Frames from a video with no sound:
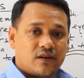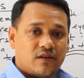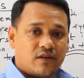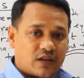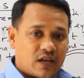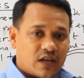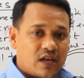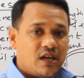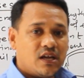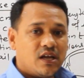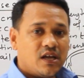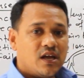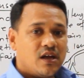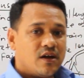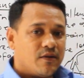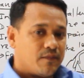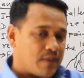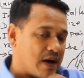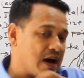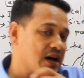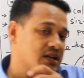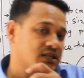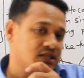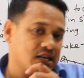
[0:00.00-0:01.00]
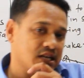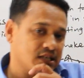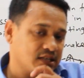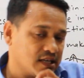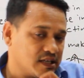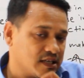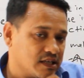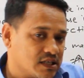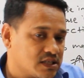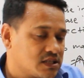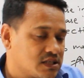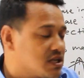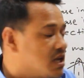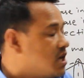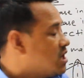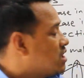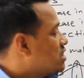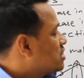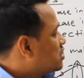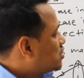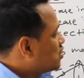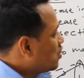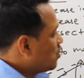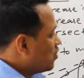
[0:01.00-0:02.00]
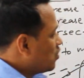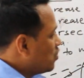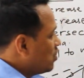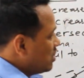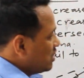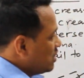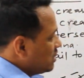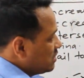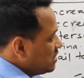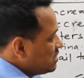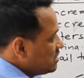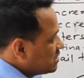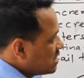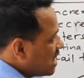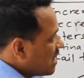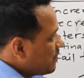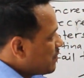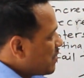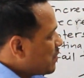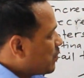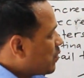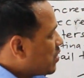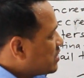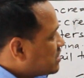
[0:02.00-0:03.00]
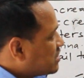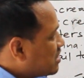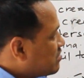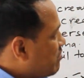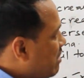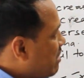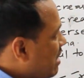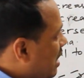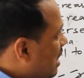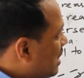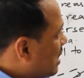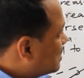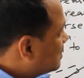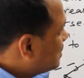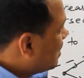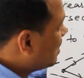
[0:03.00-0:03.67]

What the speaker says: Okay, farsightedness. So this type of question may ask.